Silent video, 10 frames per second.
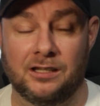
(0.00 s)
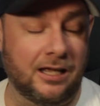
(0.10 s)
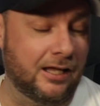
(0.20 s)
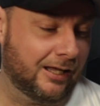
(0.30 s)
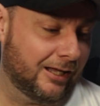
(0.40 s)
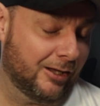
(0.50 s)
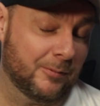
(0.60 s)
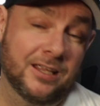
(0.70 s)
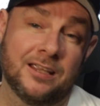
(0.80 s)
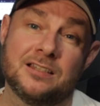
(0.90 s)

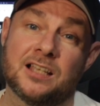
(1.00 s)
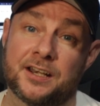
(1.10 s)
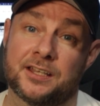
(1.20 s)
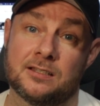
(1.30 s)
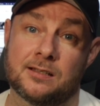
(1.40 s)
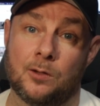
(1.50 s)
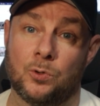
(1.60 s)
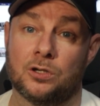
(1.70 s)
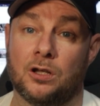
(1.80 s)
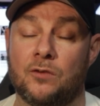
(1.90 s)
Is Anakin
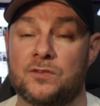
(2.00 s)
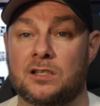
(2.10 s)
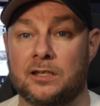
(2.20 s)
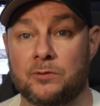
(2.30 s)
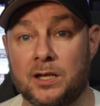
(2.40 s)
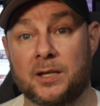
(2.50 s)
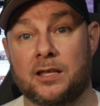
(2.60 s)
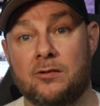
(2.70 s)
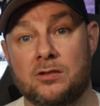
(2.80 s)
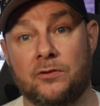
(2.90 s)
Skywalker. Obviously, really big
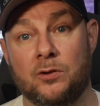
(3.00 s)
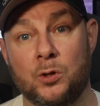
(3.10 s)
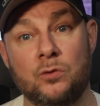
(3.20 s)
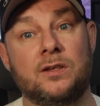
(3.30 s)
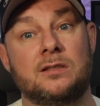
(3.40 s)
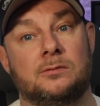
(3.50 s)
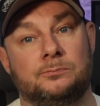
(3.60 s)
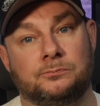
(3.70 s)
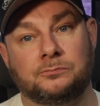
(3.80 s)
character from the movies.